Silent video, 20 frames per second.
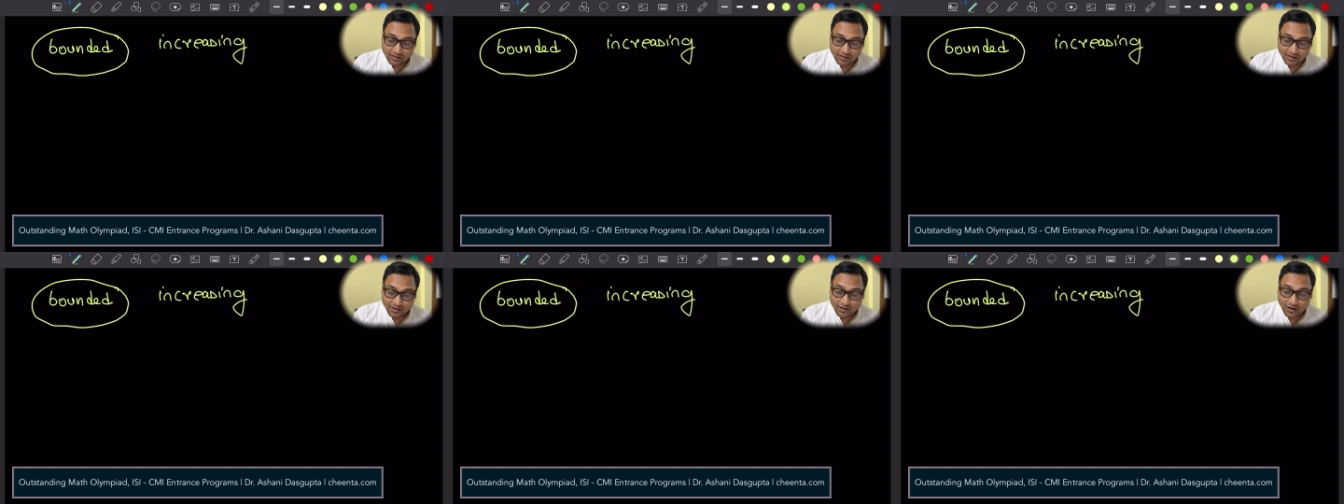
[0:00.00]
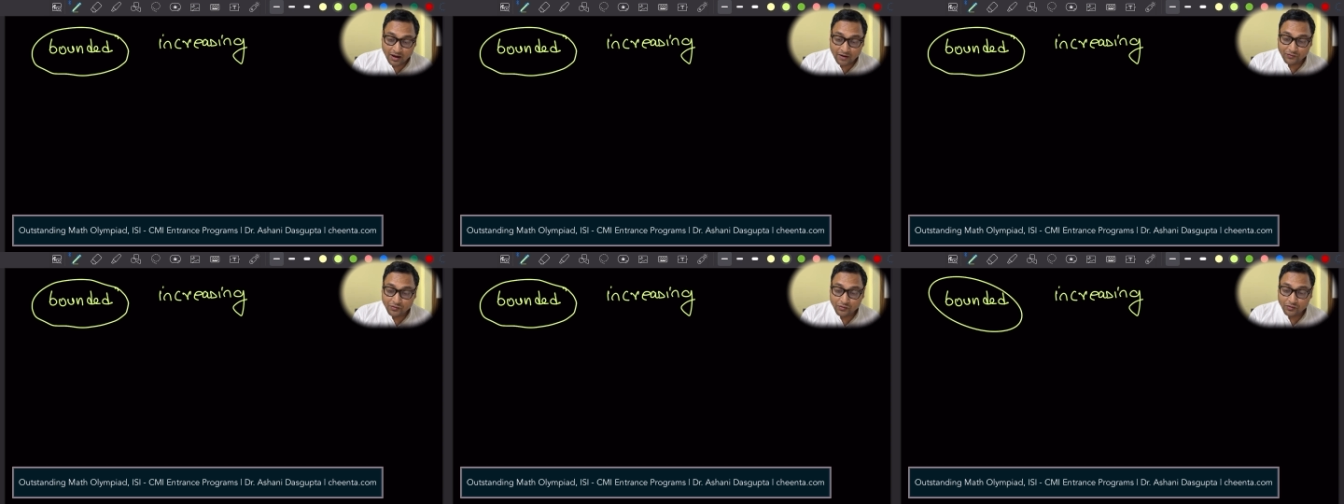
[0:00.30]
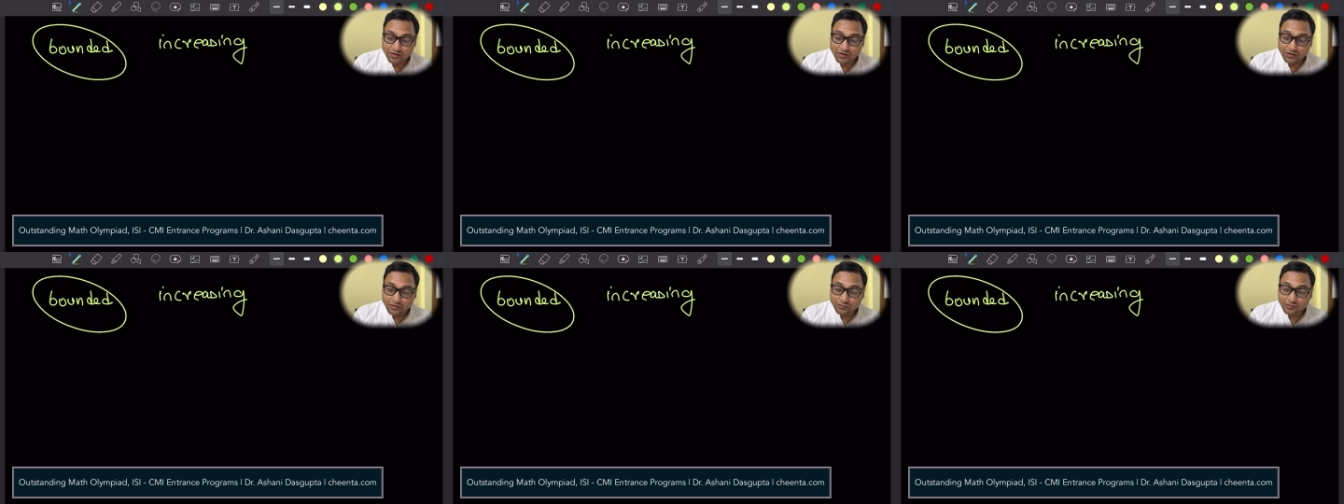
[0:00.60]
you have to
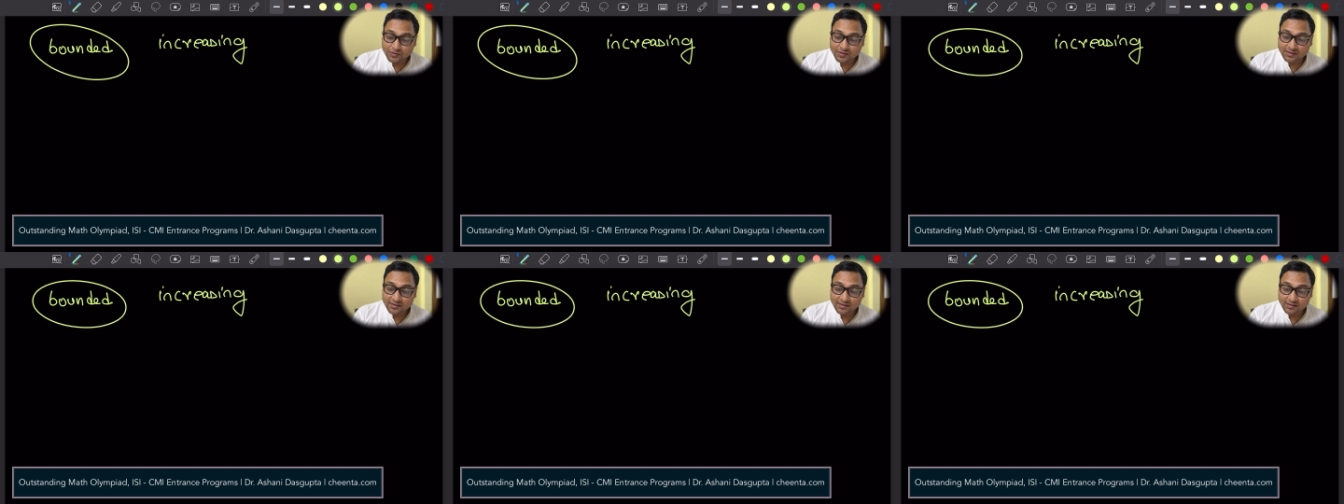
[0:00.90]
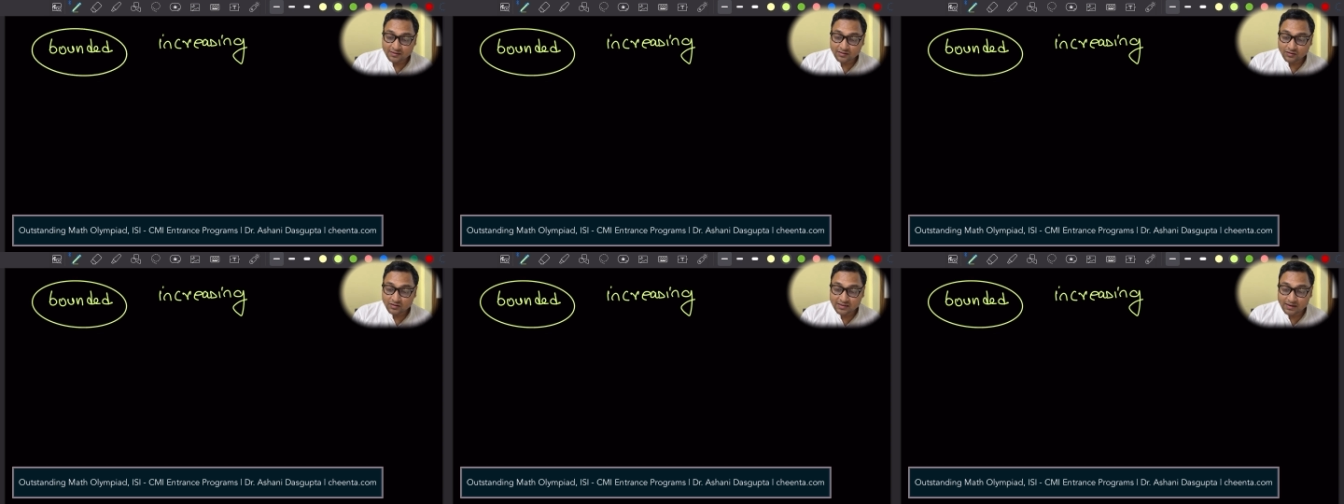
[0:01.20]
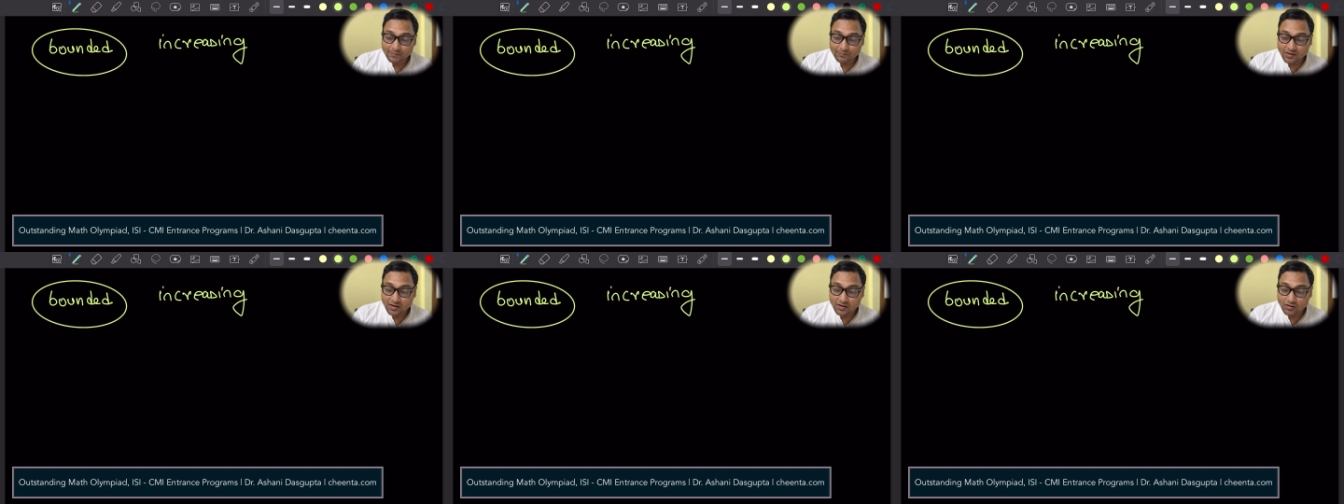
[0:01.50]
use
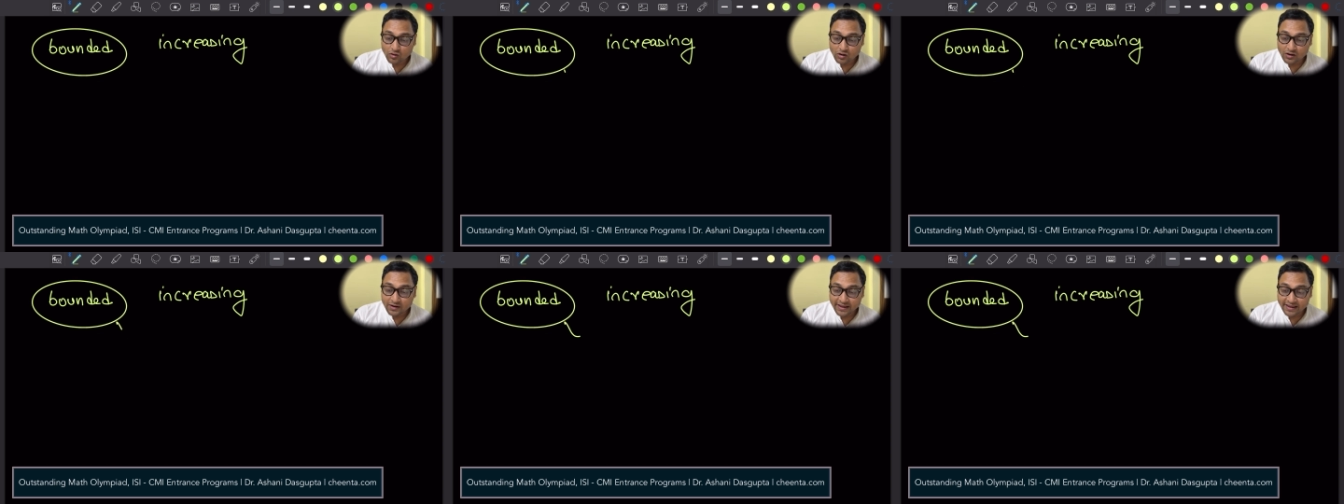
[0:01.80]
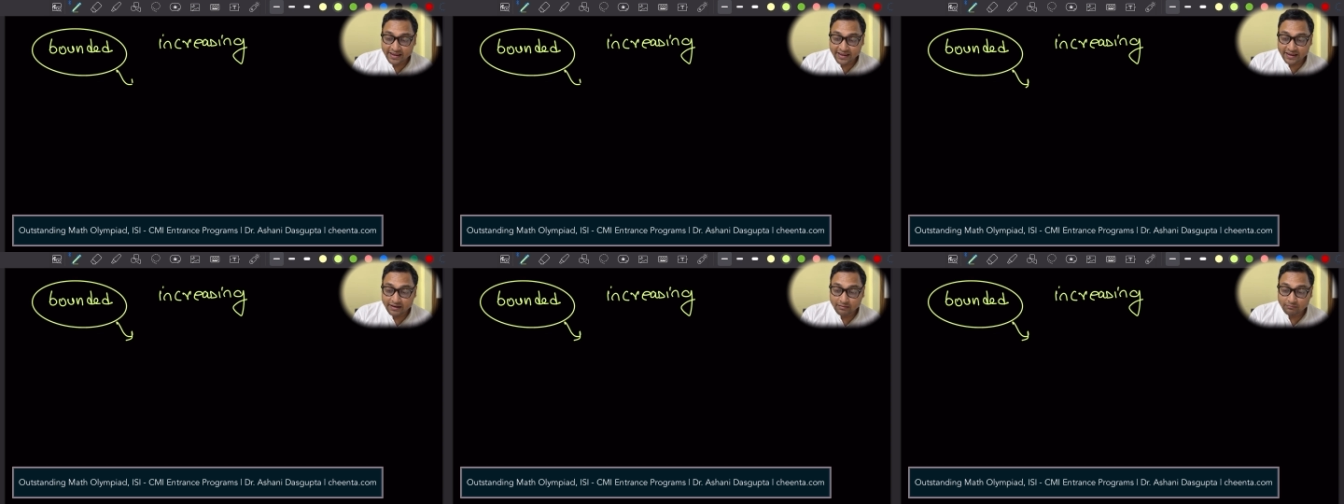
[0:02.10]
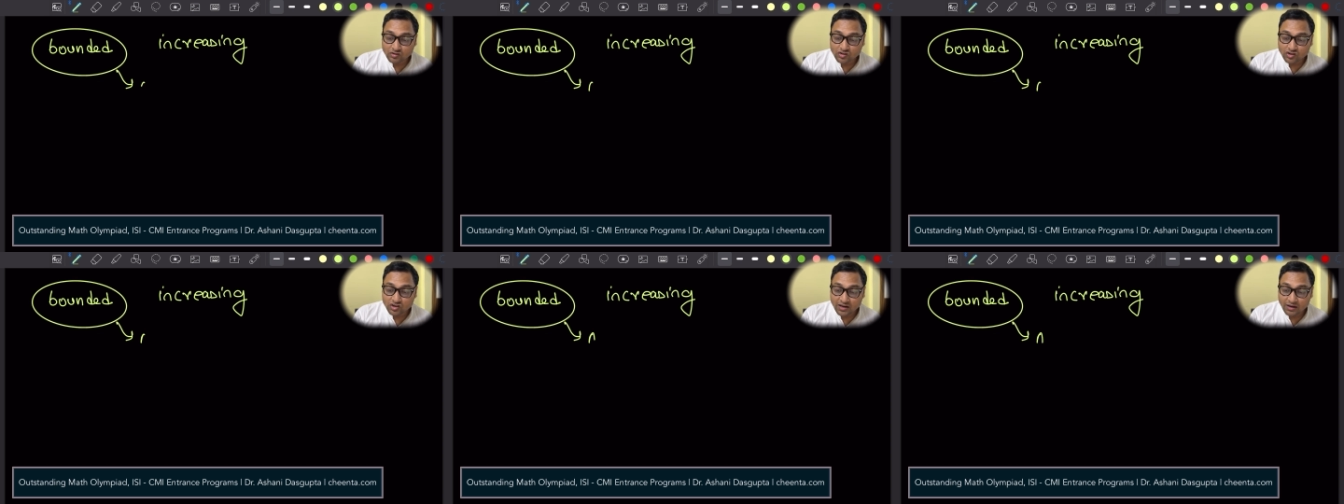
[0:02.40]
something called
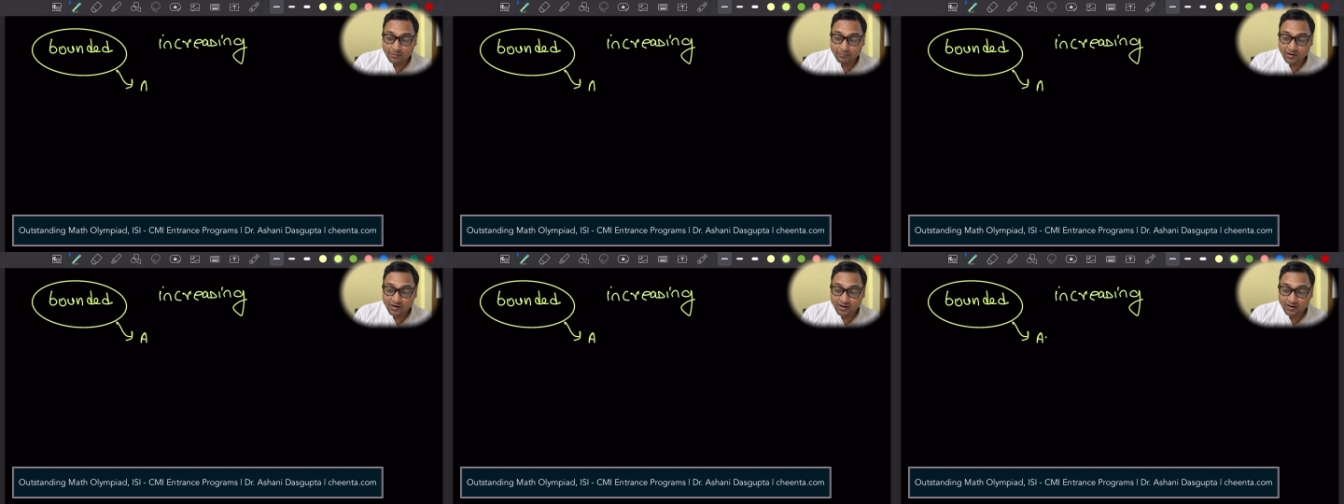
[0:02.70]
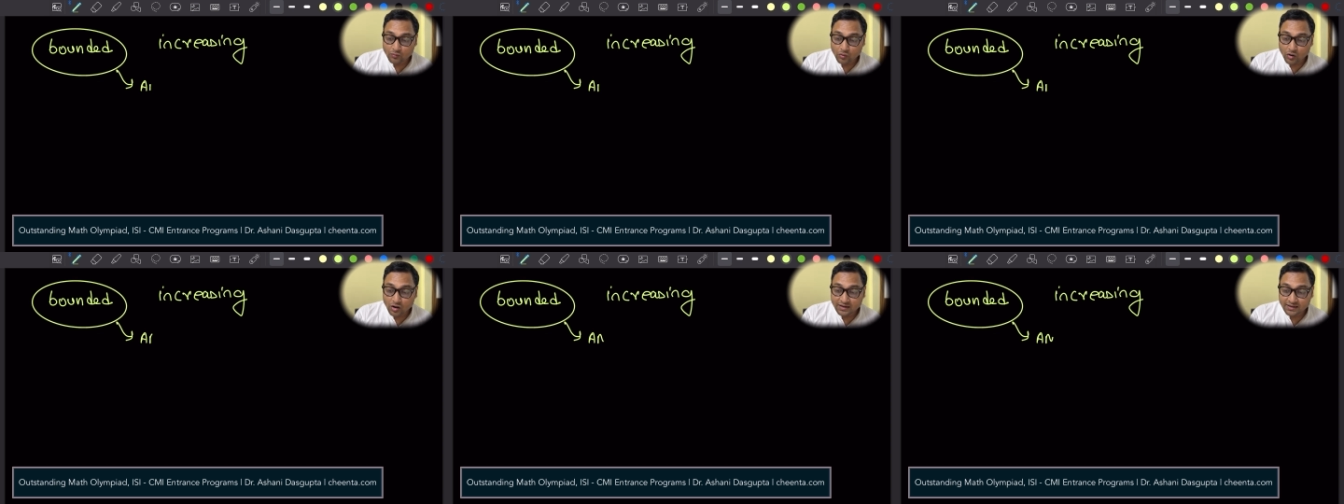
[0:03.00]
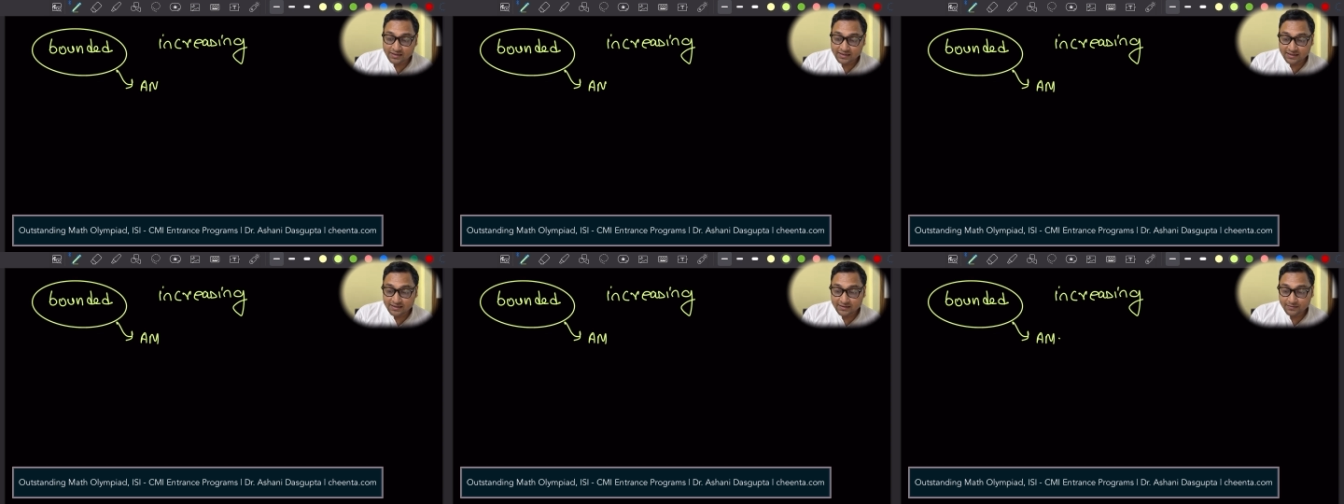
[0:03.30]
AMGM
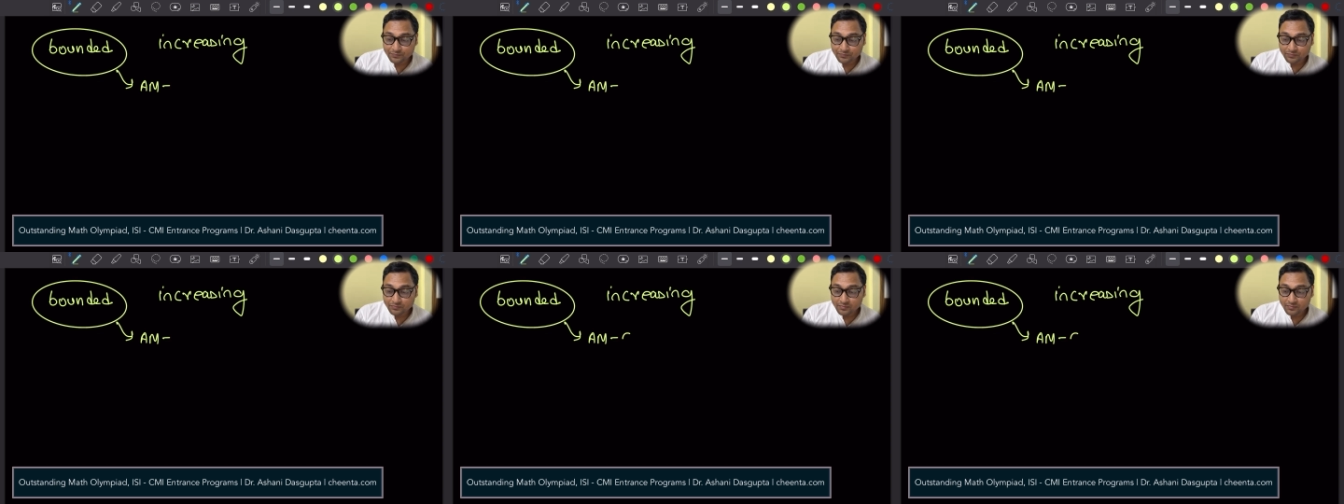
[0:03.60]
inequality.